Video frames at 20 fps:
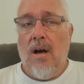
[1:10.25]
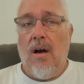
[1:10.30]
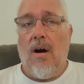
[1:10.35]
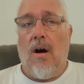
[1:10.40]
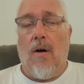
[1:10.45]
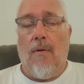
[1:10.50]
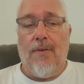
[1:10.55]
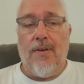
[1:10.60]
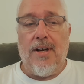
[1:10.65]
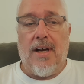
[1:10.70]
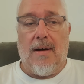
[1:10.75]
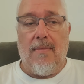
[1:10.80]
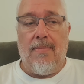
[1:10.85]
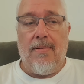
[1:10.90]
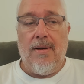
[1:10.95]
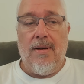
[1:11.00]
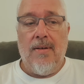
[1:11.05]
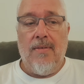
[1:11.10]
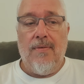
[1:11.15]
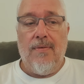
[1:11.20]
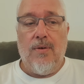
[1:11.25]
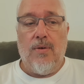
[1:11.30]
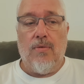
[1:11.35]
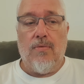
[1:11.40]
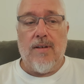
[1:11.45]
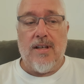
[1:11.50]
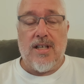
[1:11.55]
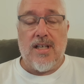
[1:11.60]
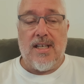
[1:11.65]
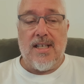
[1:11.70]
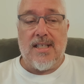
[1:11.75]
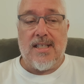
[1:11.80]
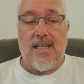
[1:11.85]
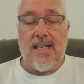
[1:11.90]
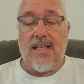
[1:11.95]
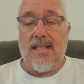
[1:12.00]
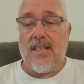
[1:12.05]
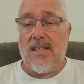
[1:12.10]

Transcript: offered up for ritualistic